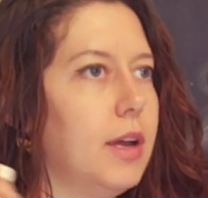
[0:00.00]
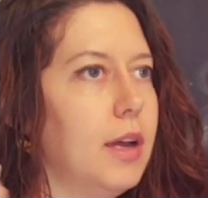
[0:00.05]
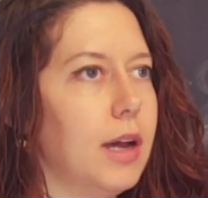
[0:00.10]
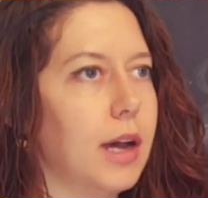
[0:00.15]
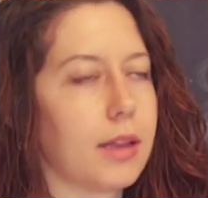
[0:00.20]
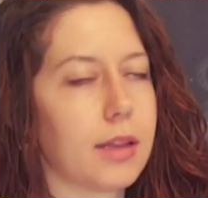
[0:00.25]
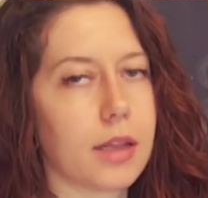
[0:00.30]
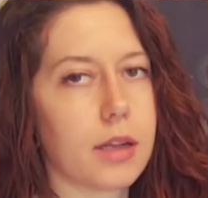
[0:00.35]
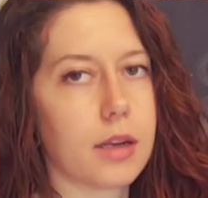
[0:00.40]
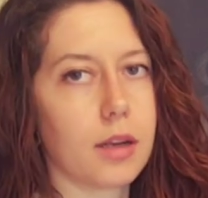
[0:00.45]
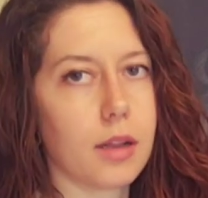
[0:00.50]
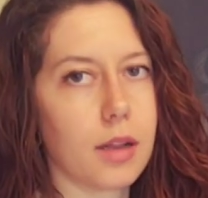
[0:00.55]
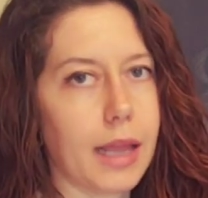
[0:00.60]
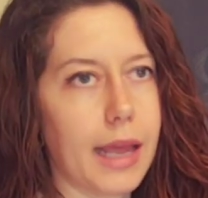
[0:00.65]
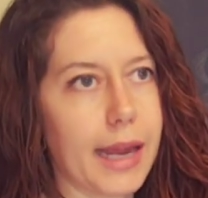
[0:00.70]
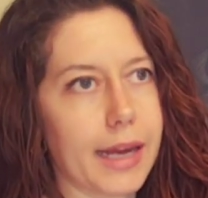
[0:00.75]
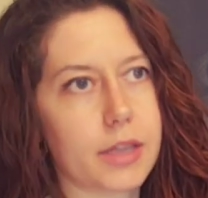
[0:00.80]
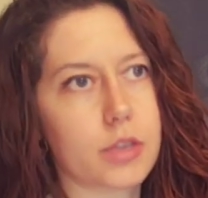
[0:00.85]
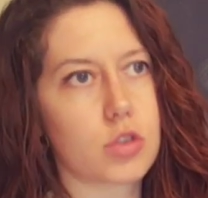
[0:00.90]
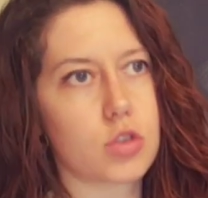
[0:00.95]
a little
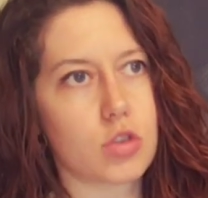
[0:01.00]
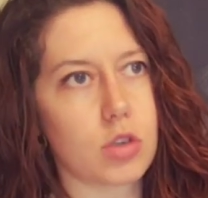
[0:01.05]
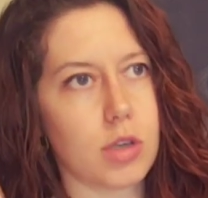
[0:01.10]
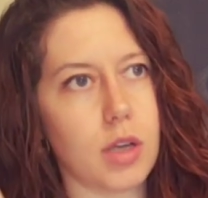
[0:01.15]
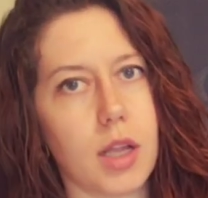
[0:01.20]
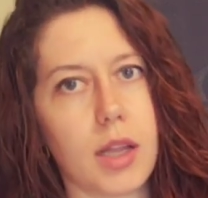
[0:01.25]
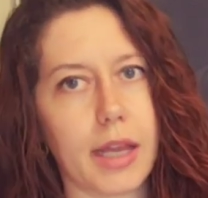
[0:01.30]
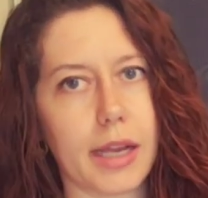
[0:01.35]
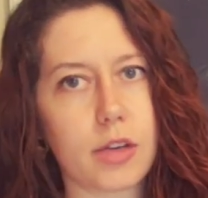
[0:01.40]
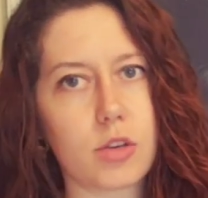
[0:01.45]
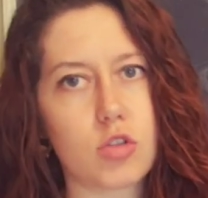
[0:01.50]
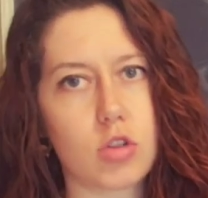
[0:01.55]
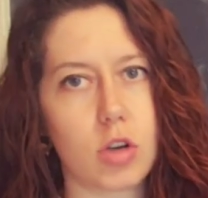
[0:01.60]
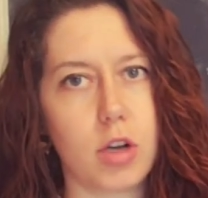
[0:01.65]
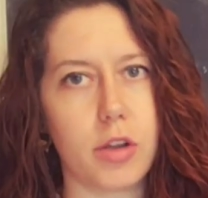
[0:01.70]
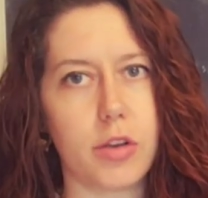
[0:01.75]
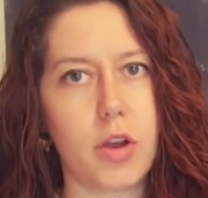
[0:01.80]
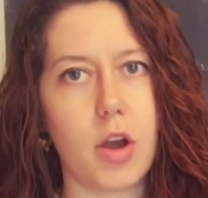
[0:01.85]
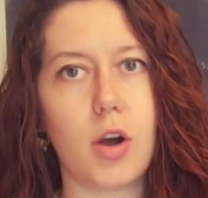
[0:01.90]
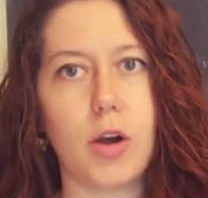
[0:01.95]
extra
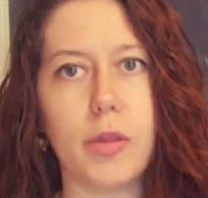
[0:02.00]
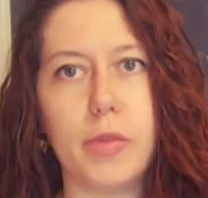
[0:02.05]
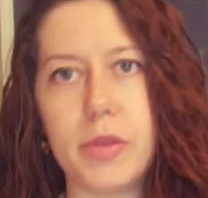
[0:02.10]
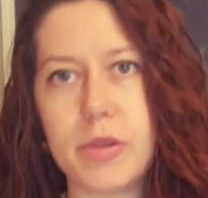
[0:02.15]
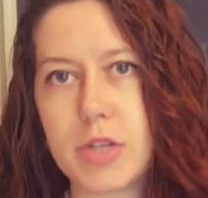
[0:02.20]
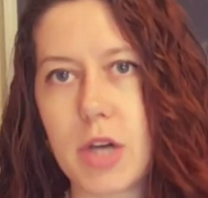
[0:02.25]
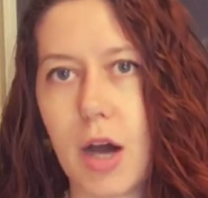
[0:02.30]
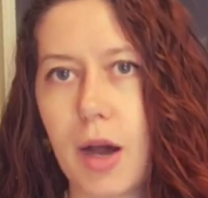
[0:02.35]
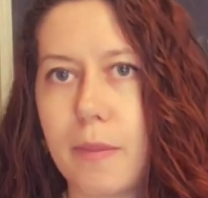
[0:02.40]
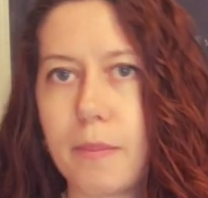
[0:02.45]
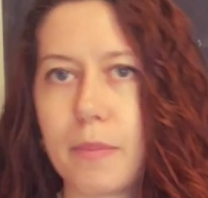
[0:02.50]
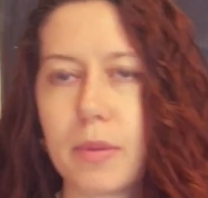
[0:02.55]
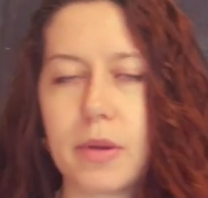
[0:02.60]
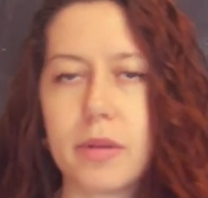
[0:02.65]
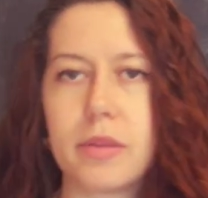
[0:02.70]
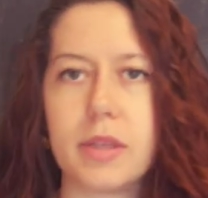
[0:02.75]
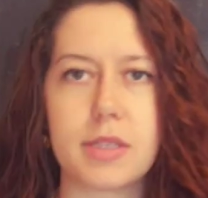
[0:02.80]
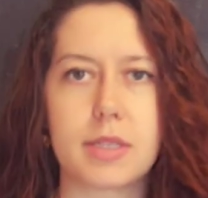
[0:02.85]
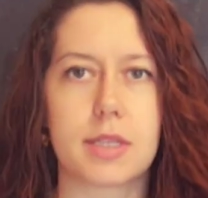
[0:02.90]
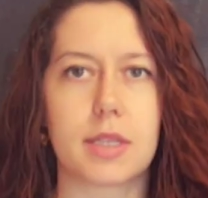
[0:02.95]
electron on the top
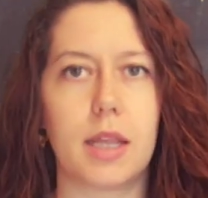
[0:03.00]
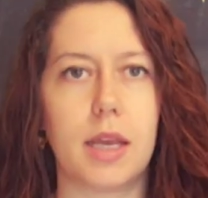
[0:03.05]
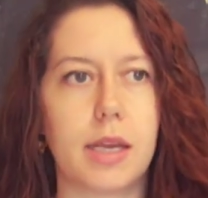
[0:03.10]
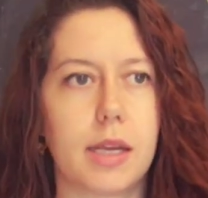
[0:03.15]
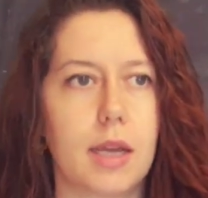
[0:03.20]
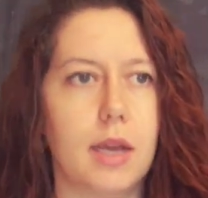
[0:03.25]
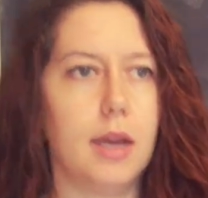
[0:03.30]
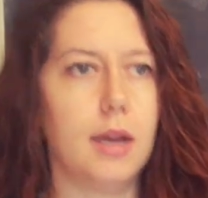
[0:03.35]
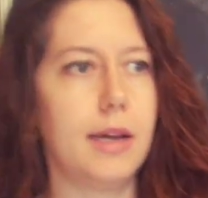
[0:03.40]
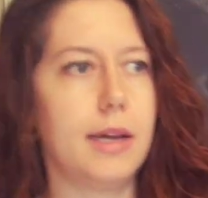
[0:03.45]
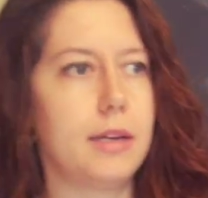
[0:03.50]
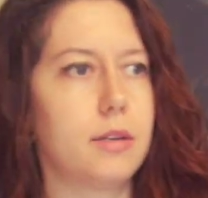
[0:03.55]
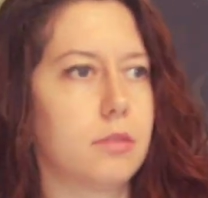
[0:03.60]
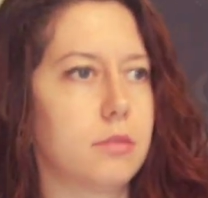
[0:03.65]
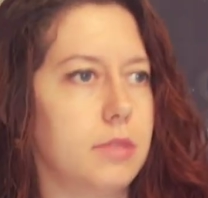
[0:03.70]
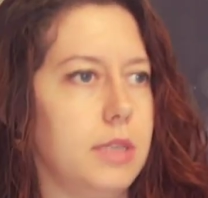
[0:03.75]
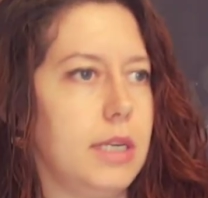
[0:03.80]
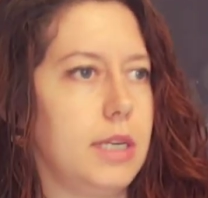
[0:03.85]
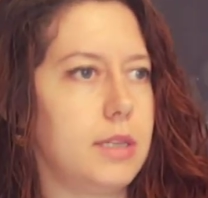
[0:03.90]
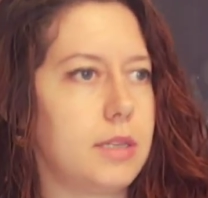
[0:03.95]
that's like, I don't
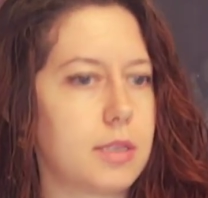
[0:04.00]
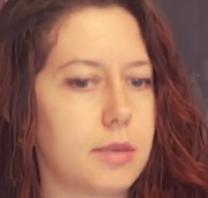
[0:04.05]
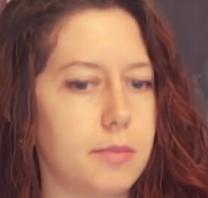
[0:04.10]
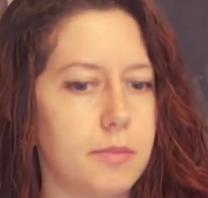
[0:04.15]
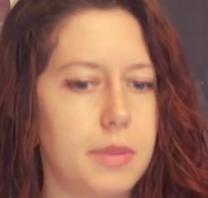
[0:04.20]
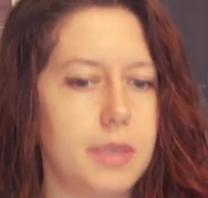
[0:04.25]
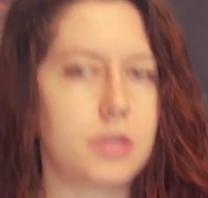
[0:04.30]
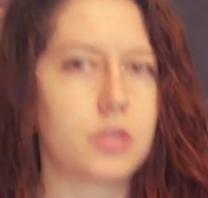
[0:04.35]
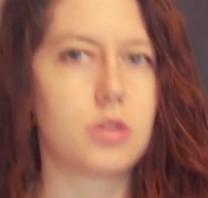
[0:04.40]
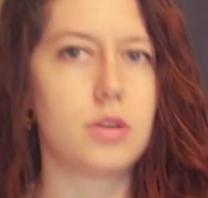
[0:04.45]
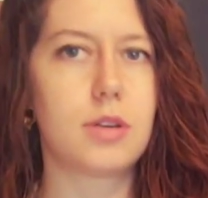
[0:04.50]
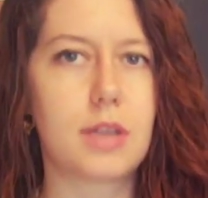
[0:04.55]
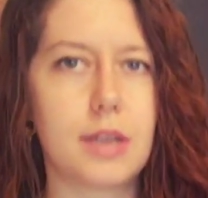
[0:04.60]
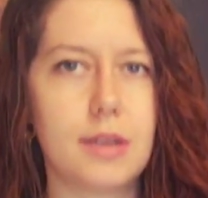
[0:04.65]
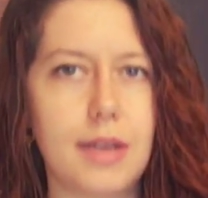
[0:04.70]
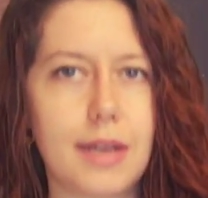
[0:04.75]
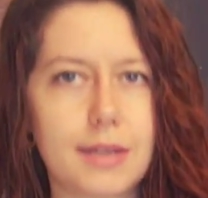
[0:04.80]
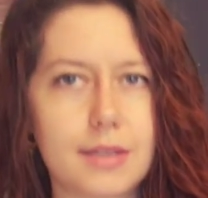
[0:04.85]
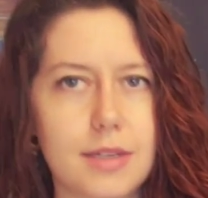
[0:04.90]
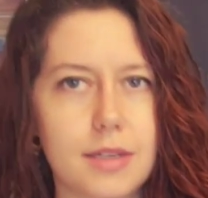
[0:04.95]
need to be
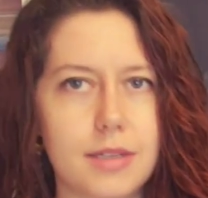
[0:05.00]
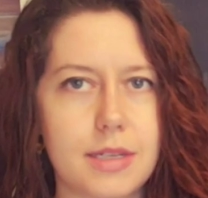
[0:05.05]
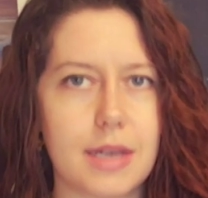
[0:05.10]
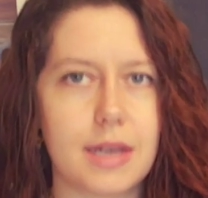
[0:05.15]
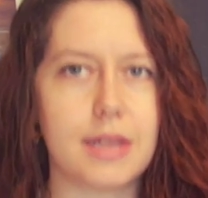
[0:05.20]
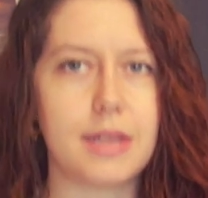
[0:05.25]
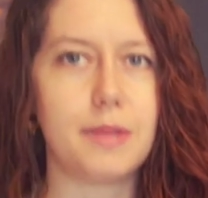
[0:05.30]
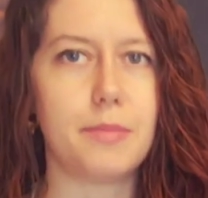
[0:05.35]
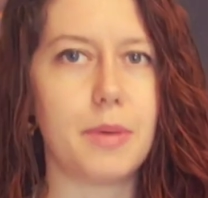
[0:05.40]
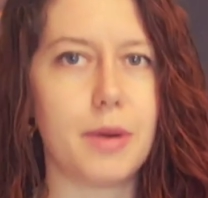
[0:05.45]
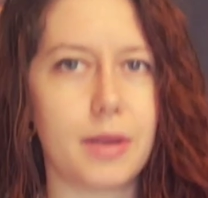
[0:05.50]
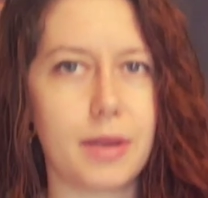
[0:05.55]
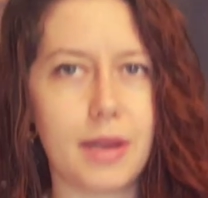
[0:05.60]
connected to anybody,